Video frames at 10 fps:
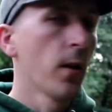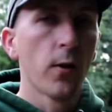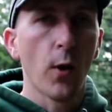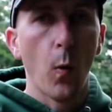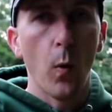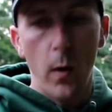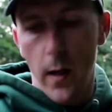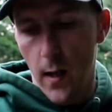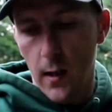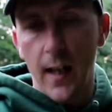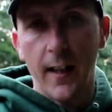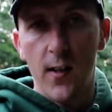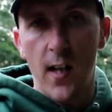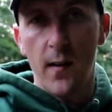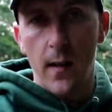So like I
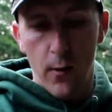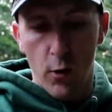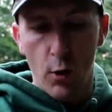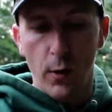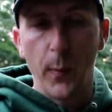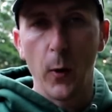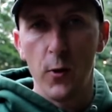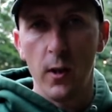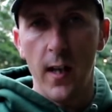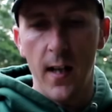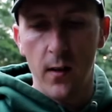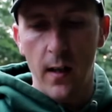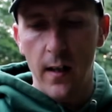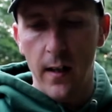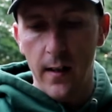said, I just took the plunge in the end,
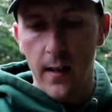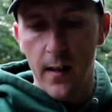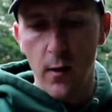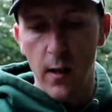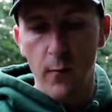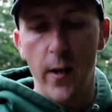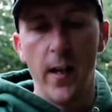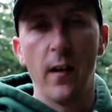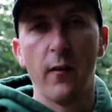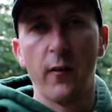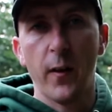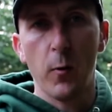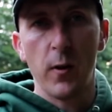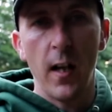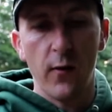and I didn't read any
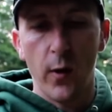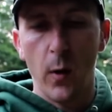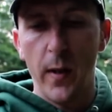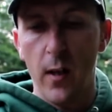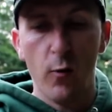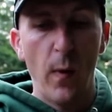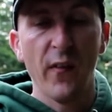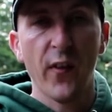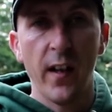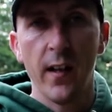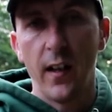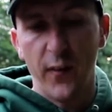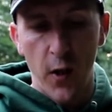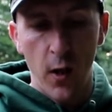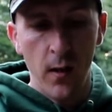reviews, didn't ask for an opinion, I just went for it. I
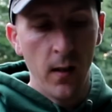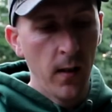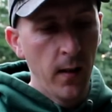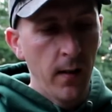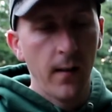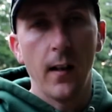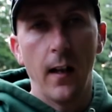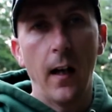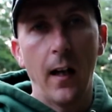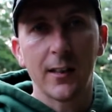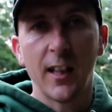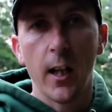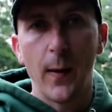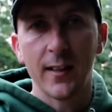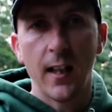thought I'll tell
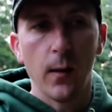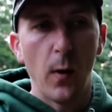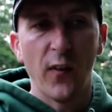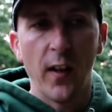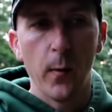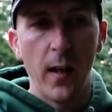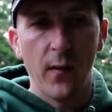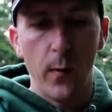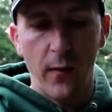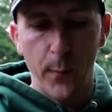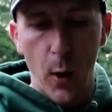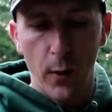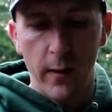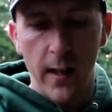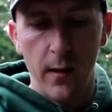you exactly what I think when I've bought
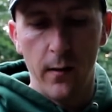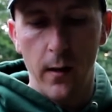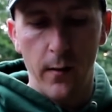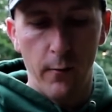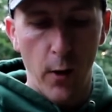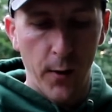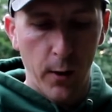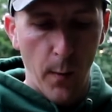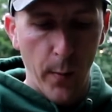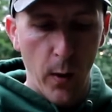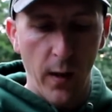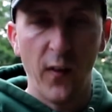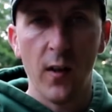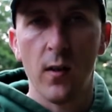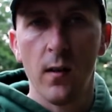the reel and the rod combo, and if
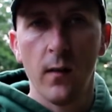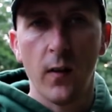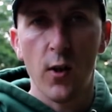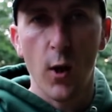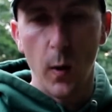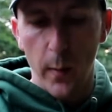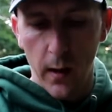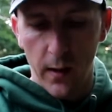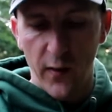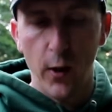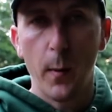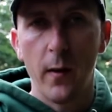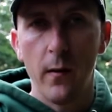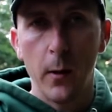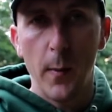it's suitable, and if I got
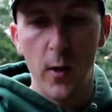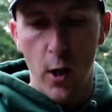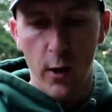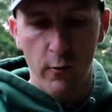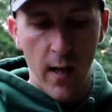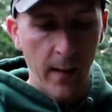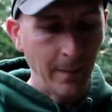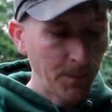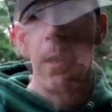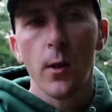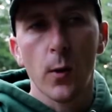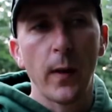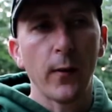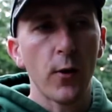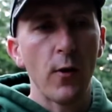my choice right. So what
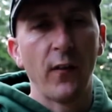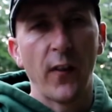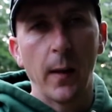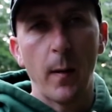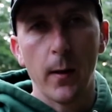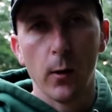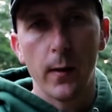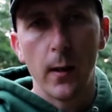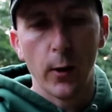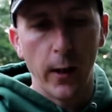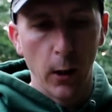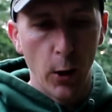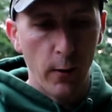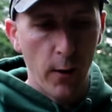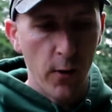you've got to try and think about when you're looking at
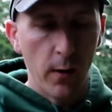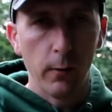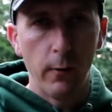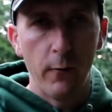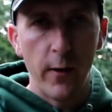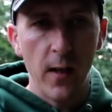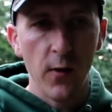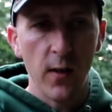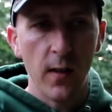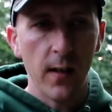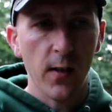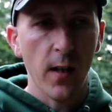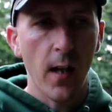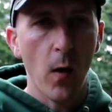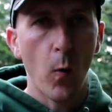lure rods and reels is
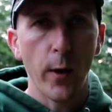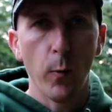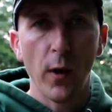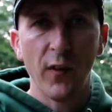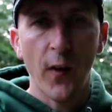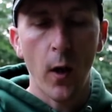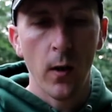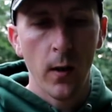what you want it for.